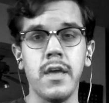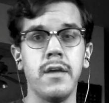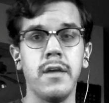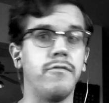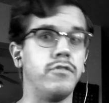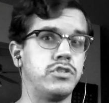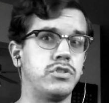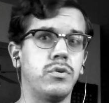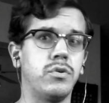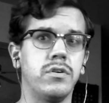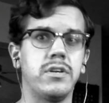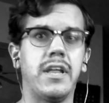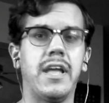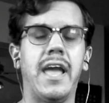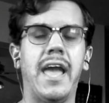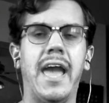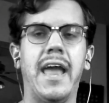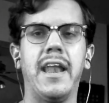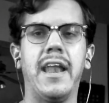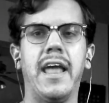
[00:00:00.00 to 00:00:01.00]
For short,
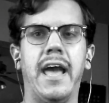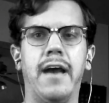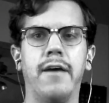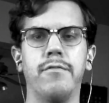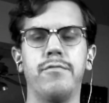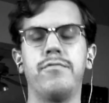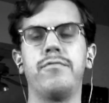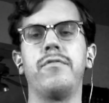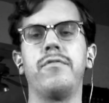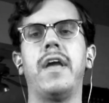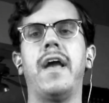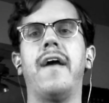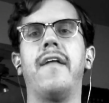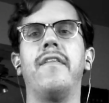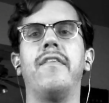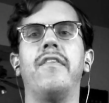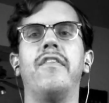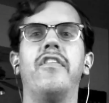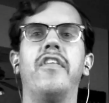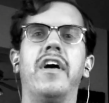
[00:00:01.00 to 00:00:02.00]
NF
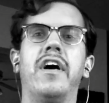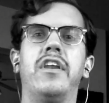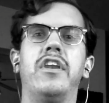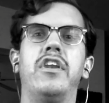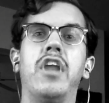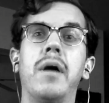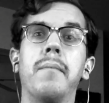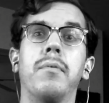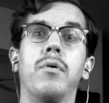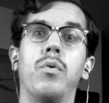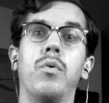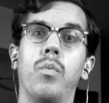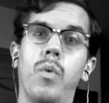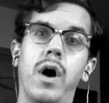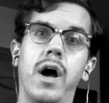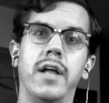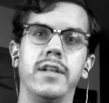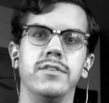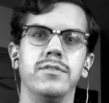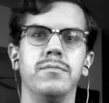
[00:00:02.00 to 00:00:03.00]
and the number
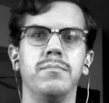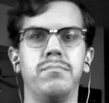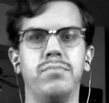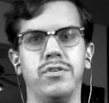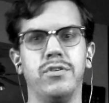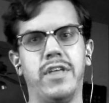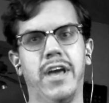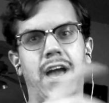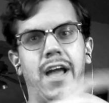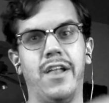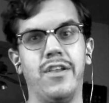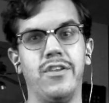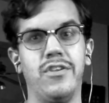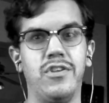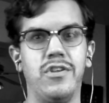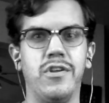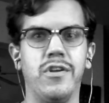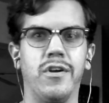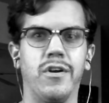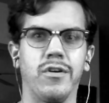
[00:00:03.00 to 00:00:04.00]
1. Put that in
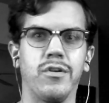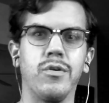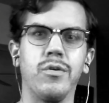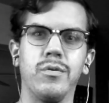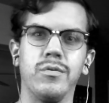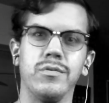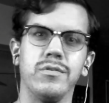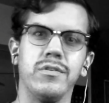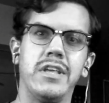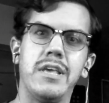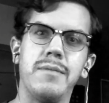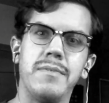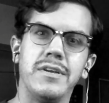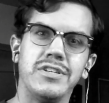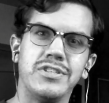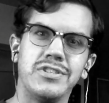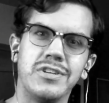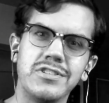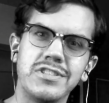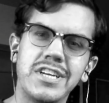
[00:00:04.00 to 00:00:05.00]
your Google
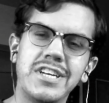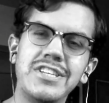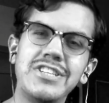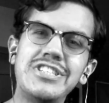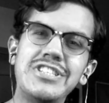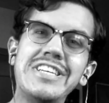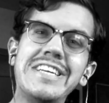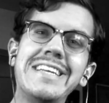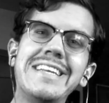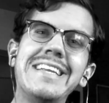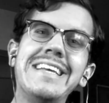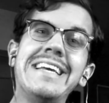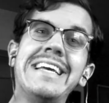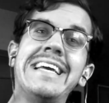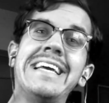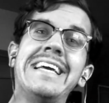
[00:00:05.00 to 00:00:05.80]
image search engine.